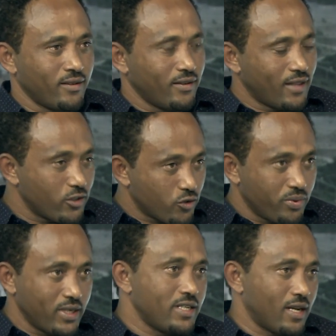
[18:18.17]
It has to
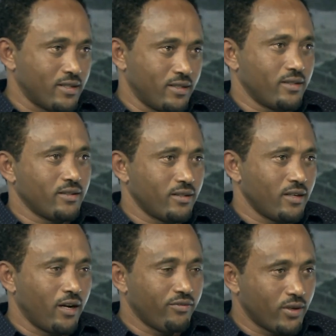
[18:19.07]
be recharged.
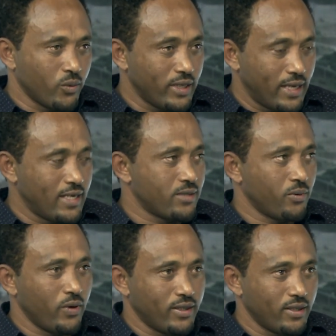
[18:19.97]
After we
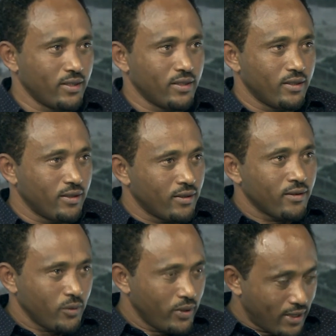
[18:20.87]
exploit it,
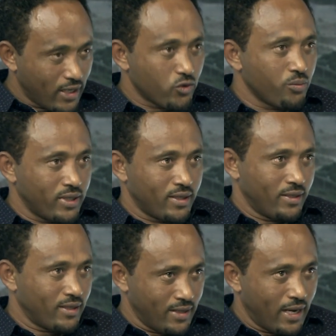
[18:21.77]
it has to be
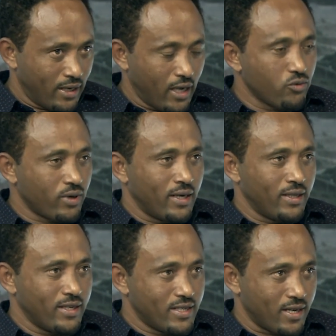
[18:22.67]

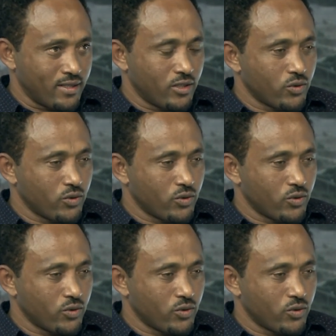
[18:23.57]
naturally recharged.